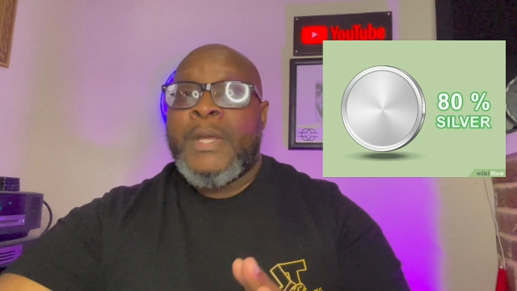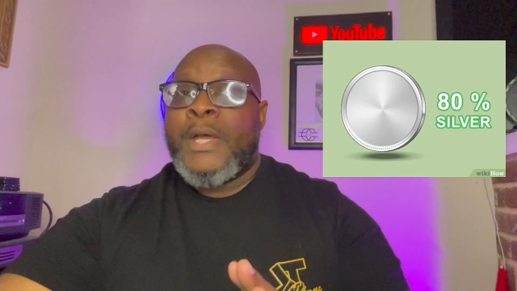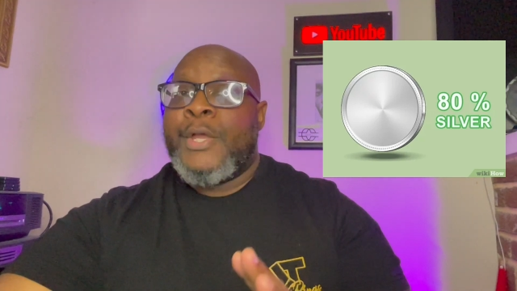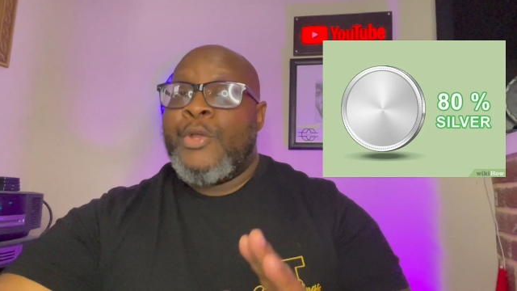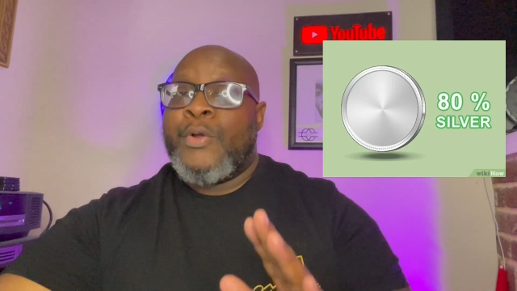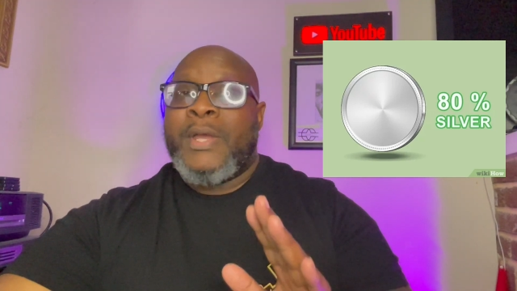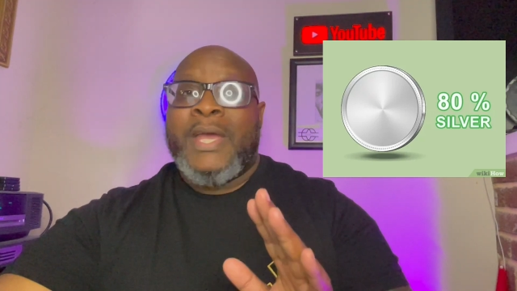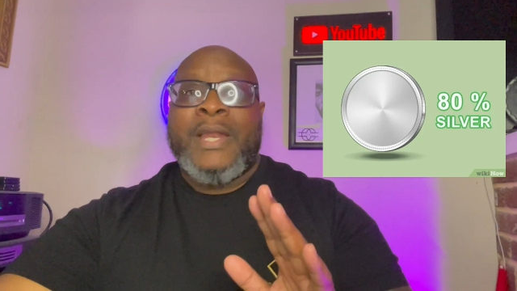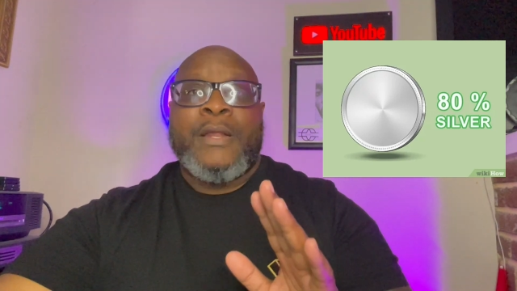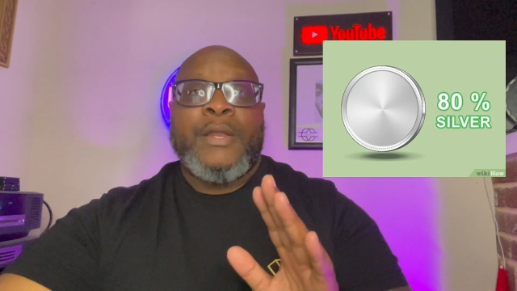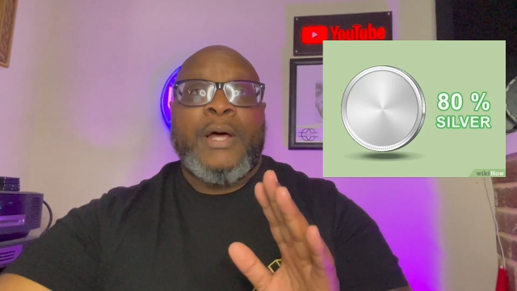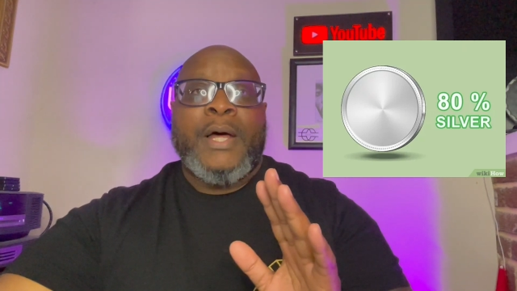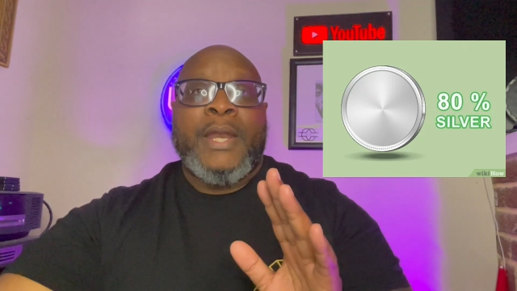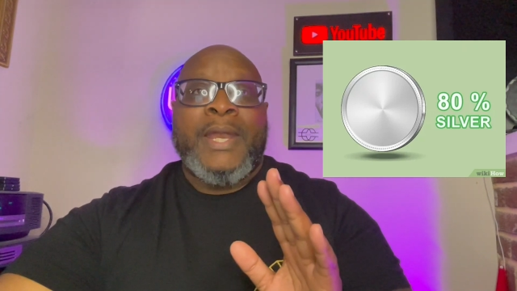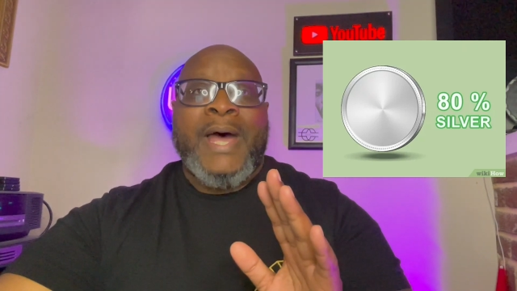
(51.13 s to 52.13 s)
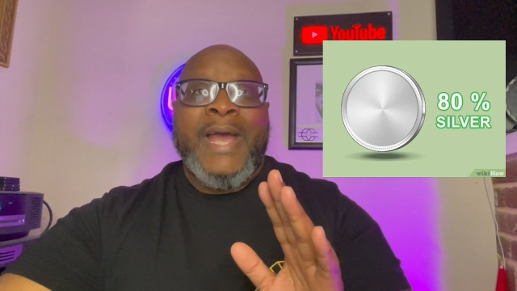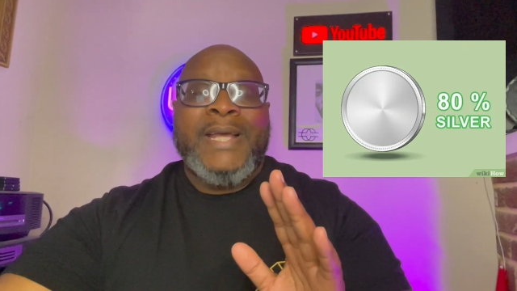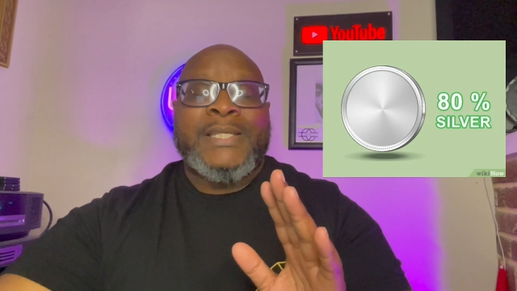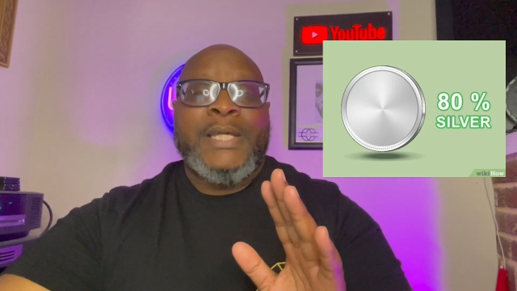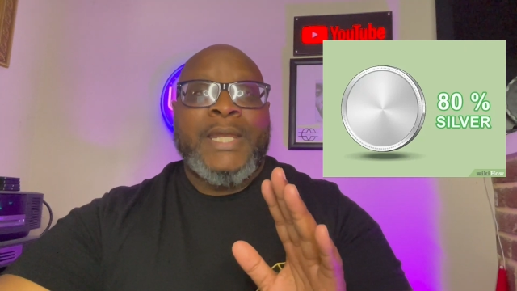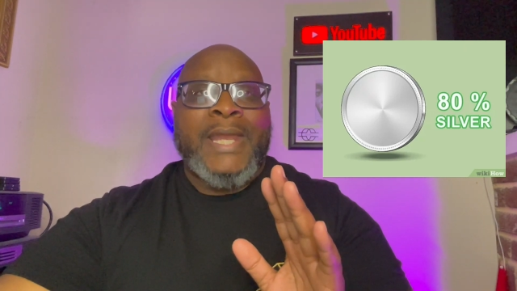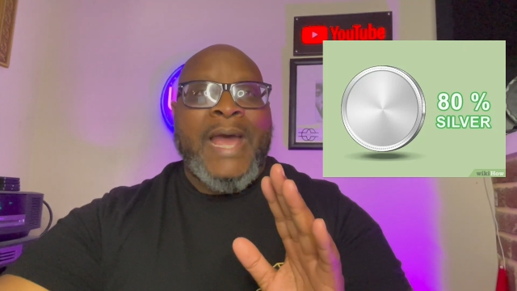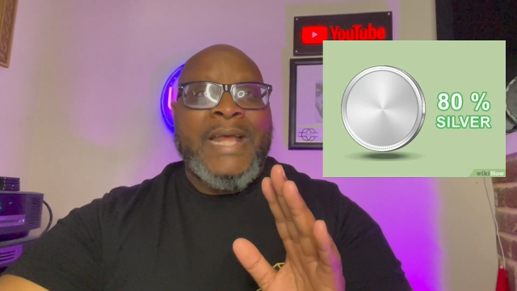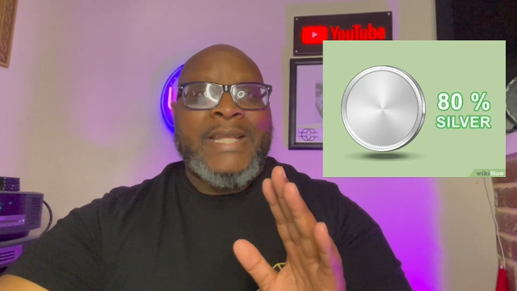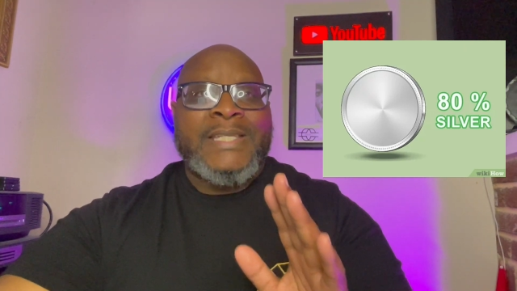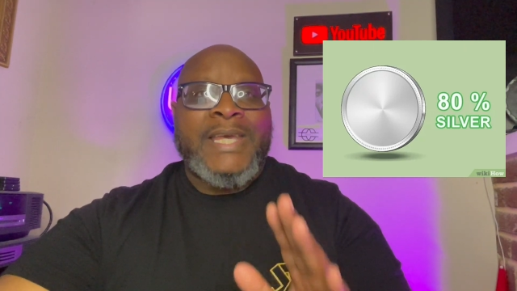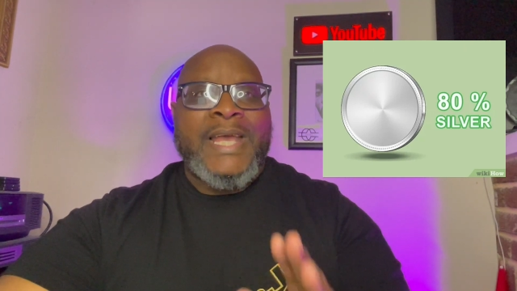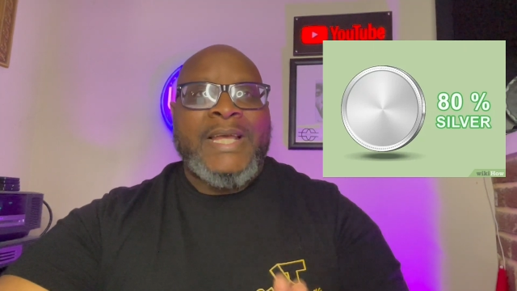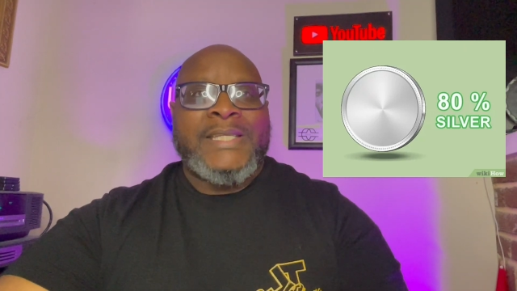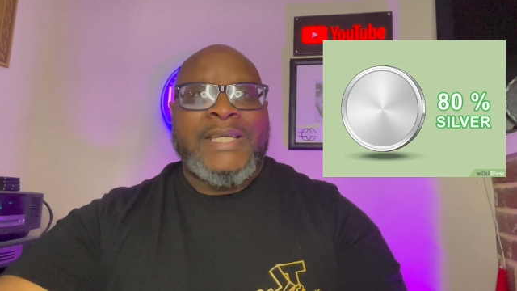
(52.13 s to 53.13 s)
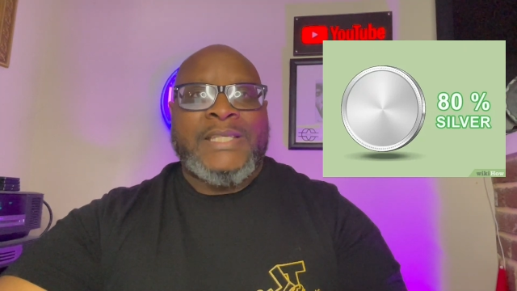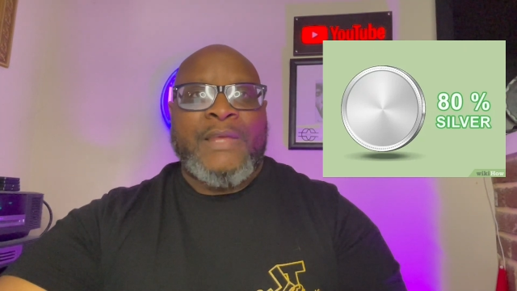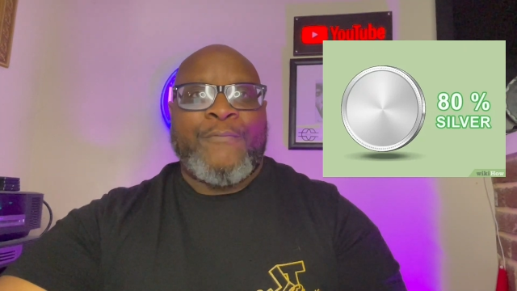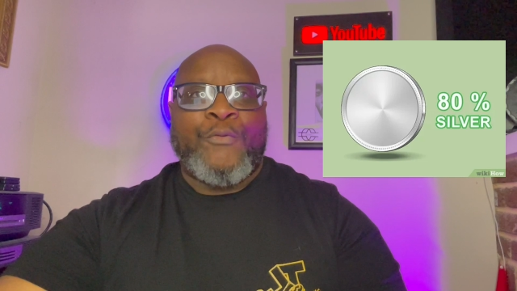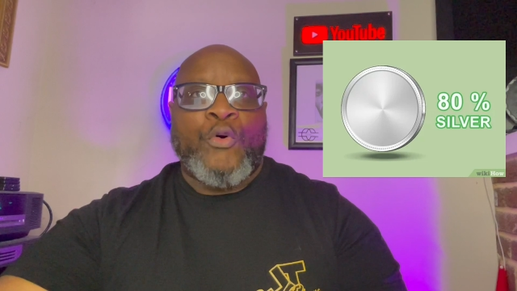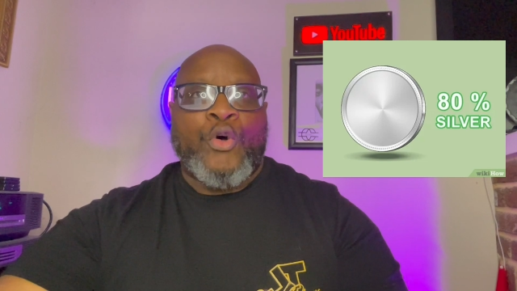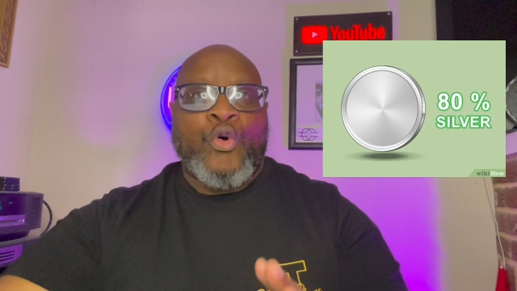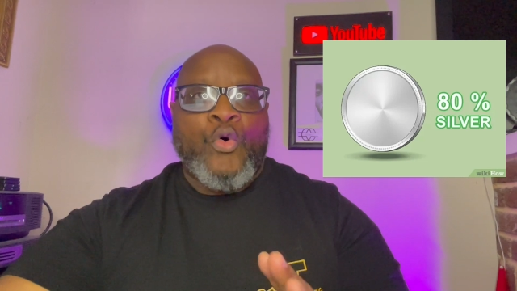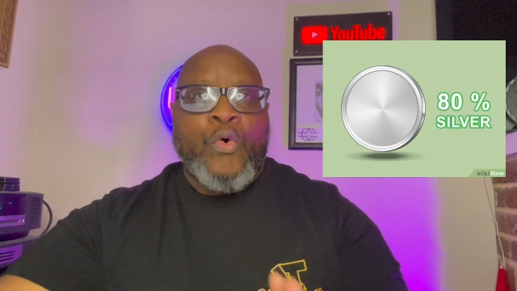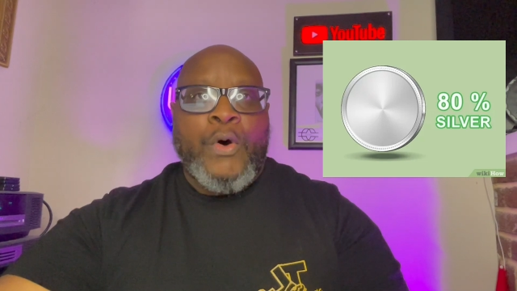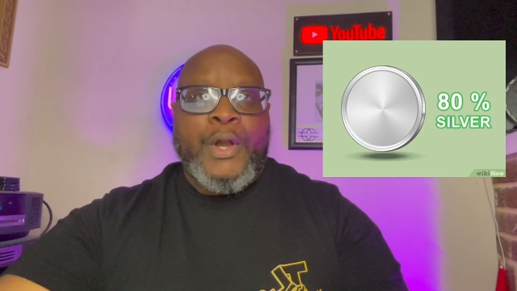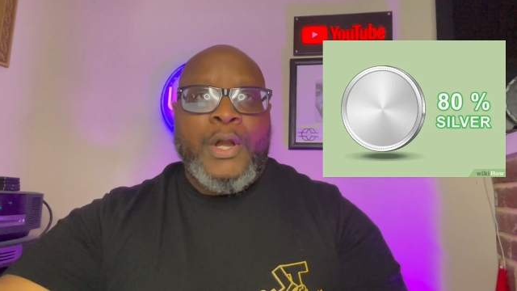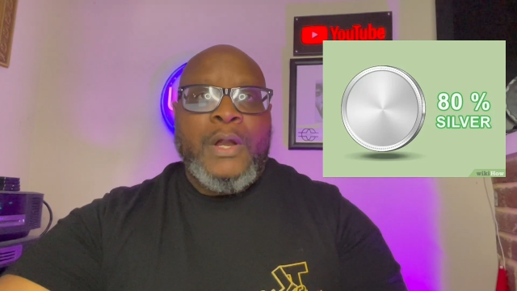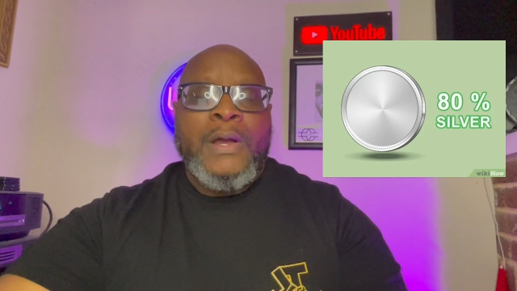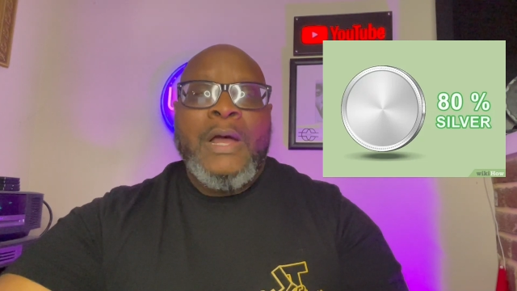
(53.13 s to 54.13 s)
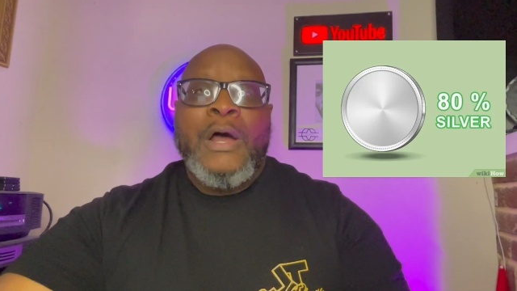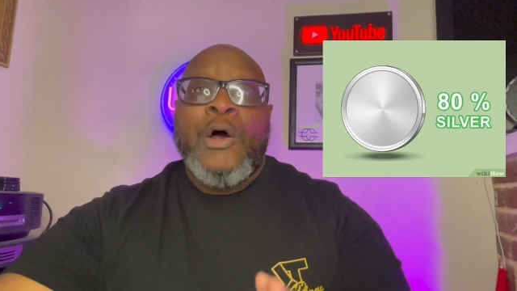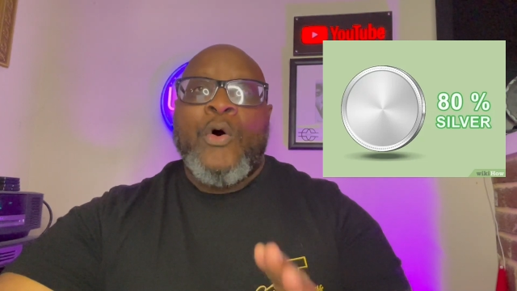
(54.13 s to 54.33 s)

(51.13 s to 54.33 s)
You can get a nice 1964 quarter